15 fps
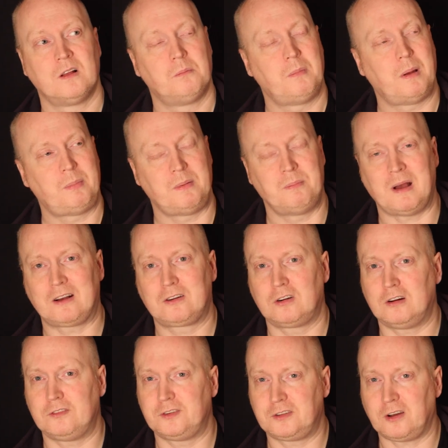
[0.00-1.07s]
maybe
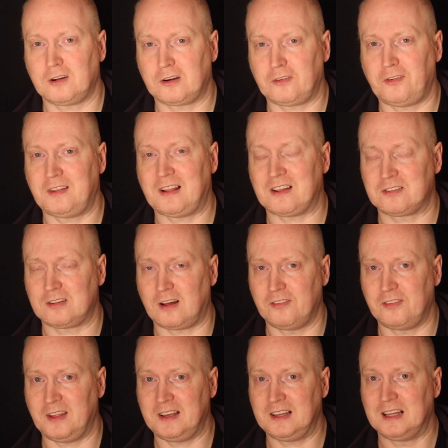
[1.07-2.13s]
macro photography, that sort of
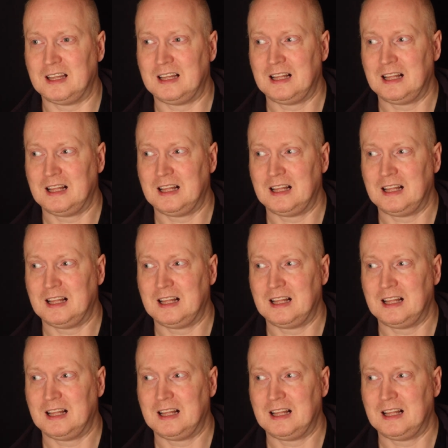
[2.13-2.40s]
thing,